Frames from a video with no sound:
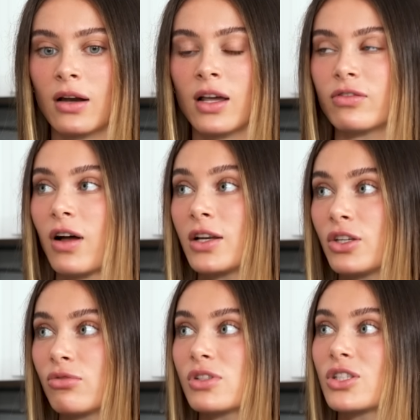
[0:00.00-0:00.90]
and I
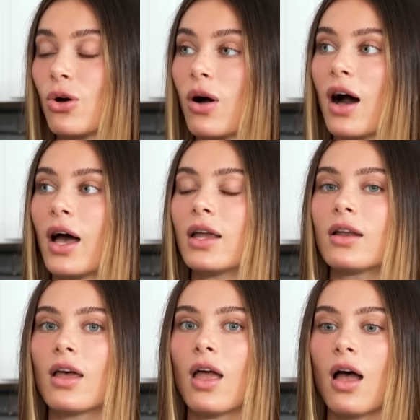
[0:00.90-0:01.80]
find you so
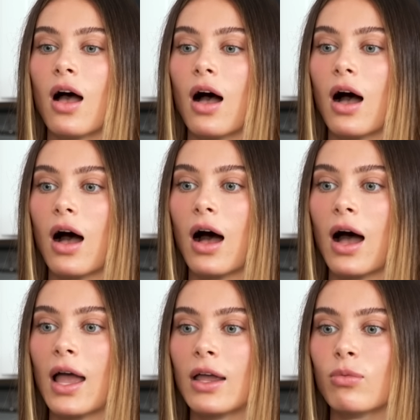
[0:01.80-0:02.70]
hot,
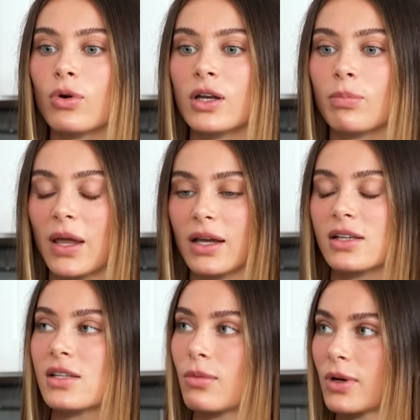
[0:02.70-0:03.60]
I would
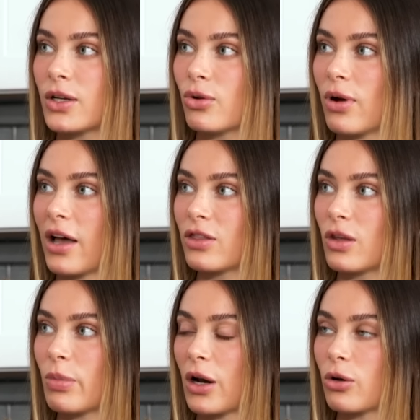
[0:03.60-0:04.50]
pick someone who had
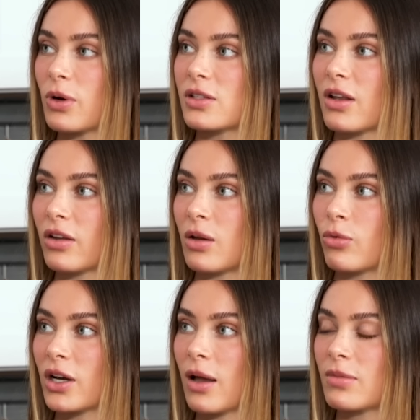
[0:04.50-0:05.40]
the better personality and
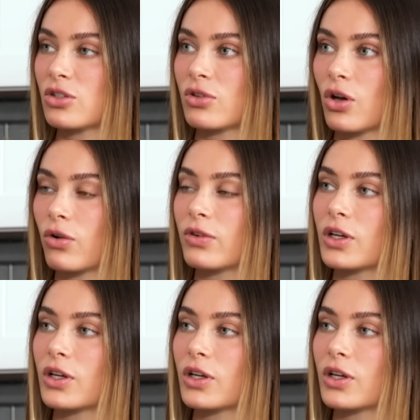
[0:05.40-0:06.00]
more chemistry over